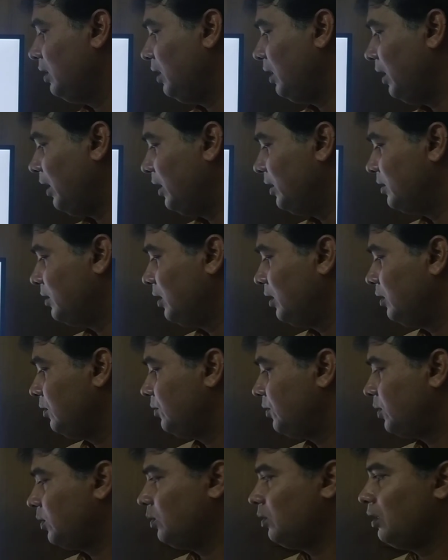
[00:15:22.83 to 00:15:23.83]
as a
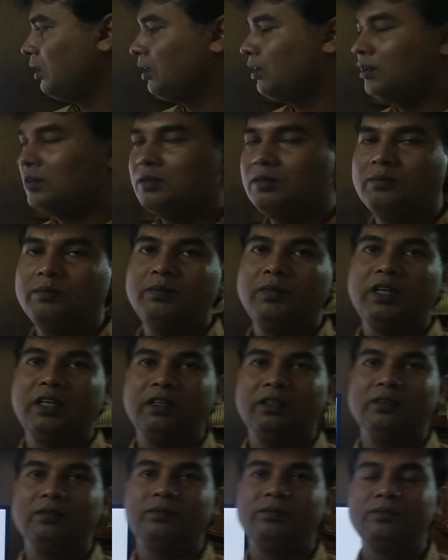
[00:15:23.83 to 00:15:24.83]
frugal
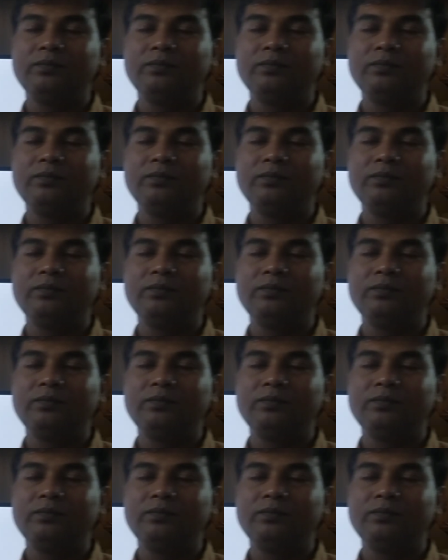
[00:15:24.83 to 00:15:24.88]
man.